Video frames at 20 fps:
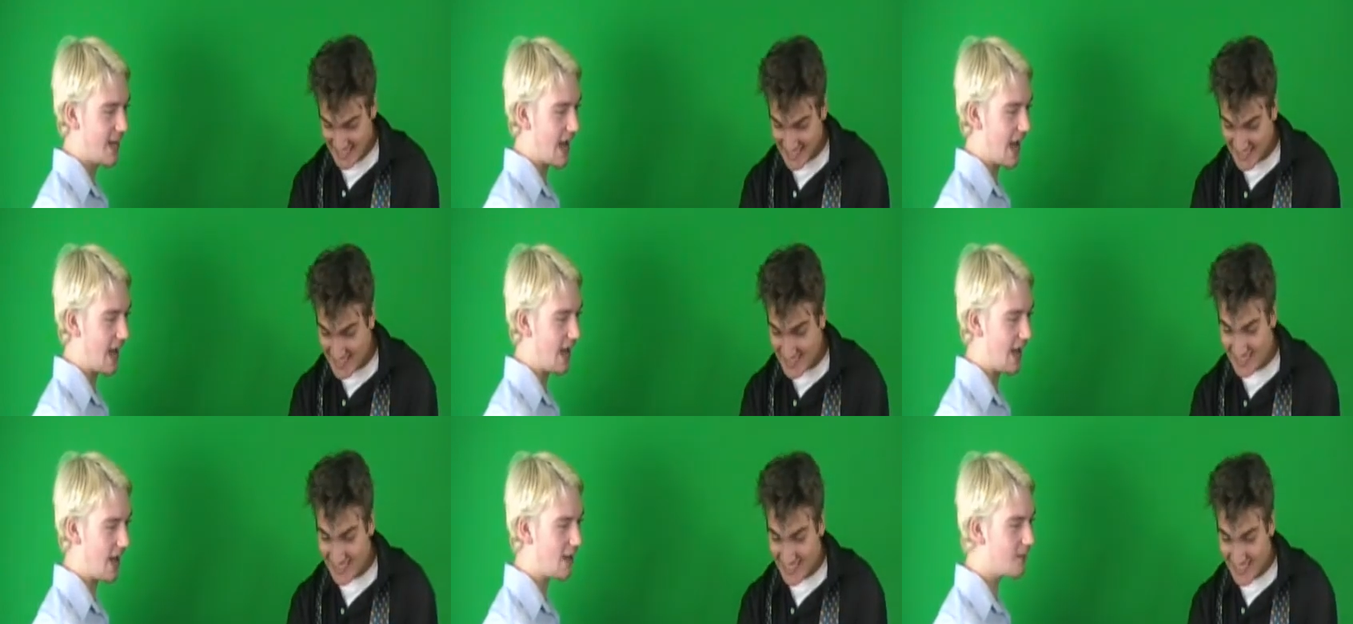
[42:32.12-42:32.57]
Speaker 1: how,
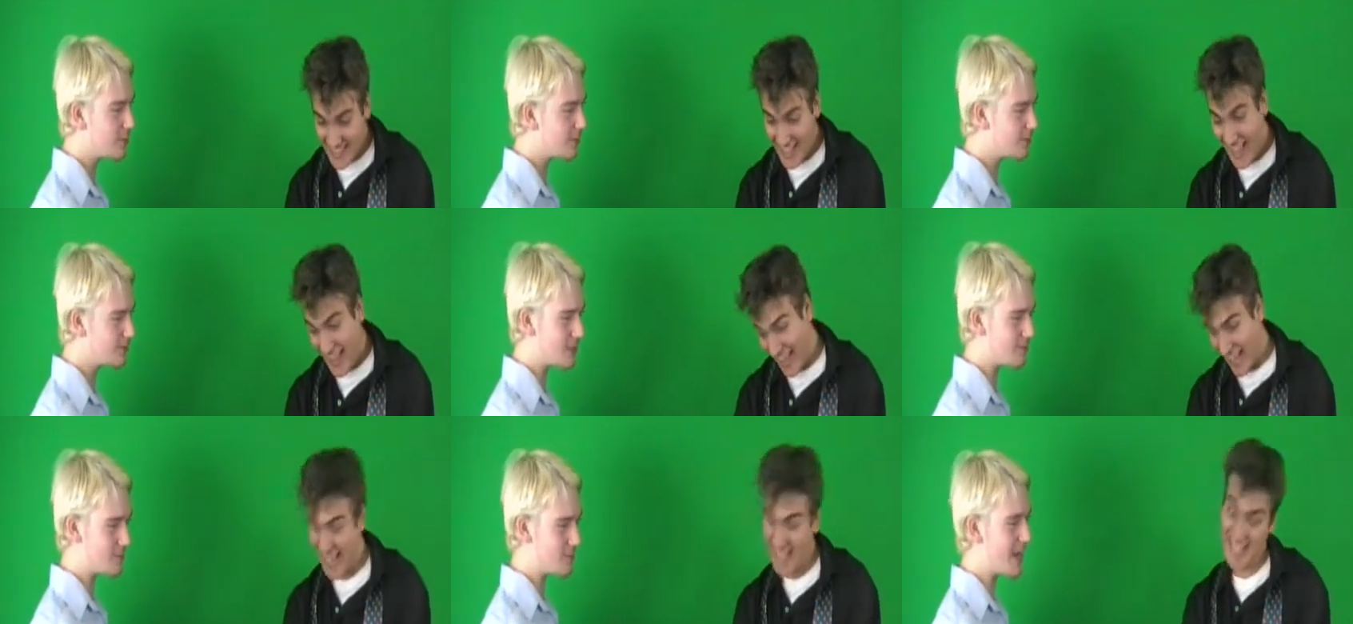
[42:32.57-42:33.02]
how did you
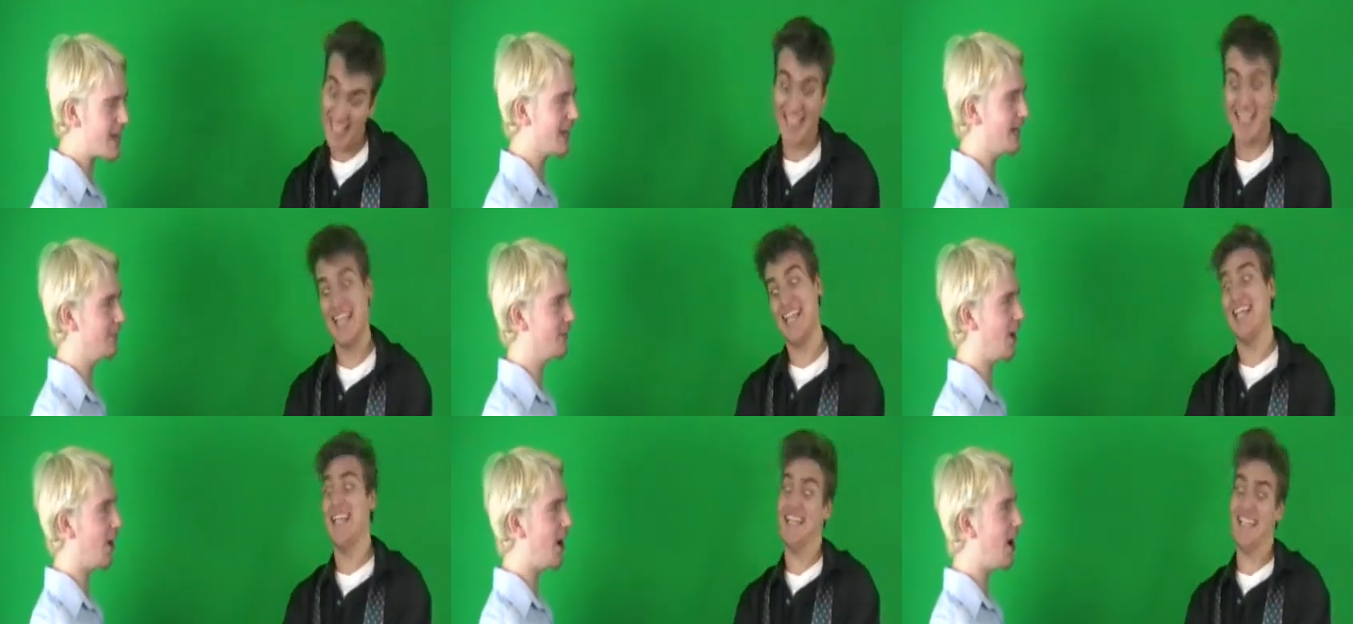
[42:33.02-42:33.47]
even make it in
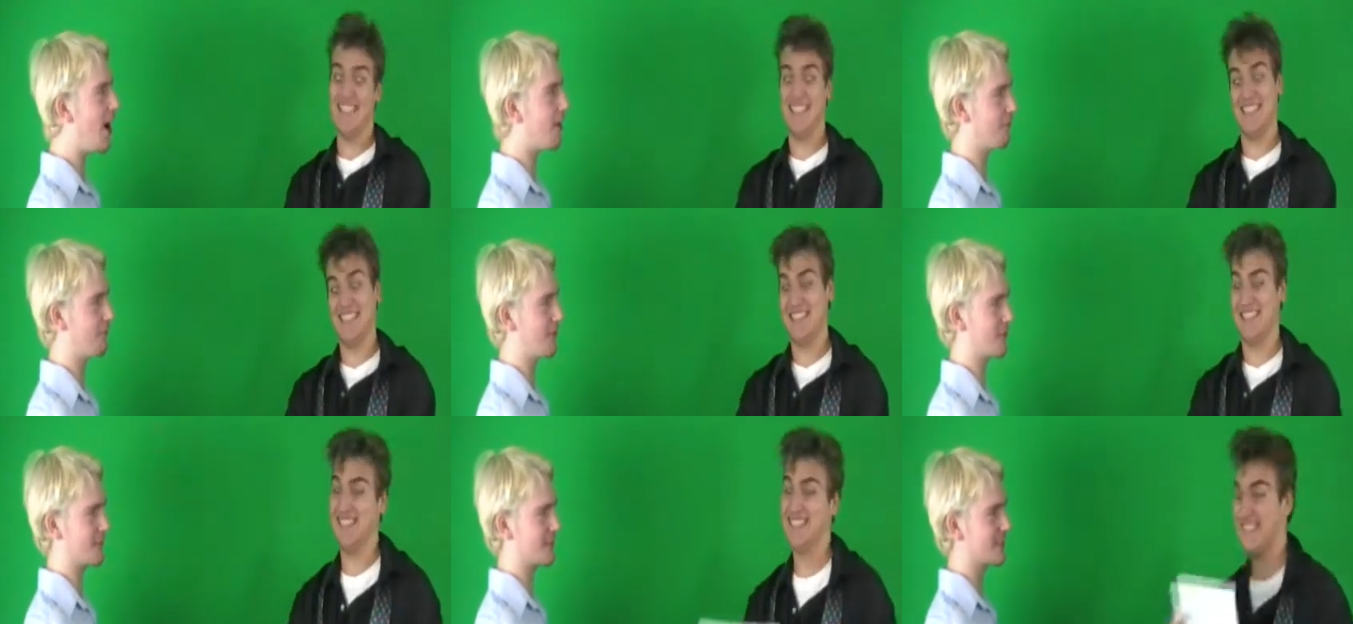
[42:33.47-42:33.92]
the
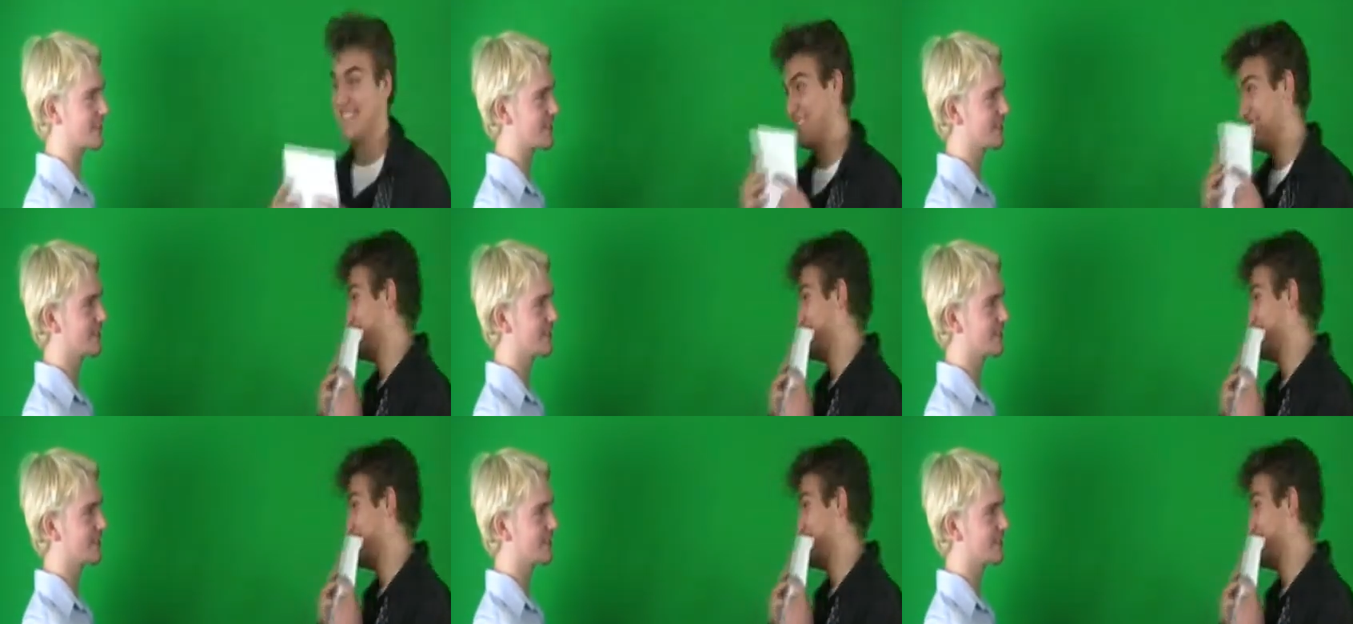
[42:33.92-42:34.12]
office?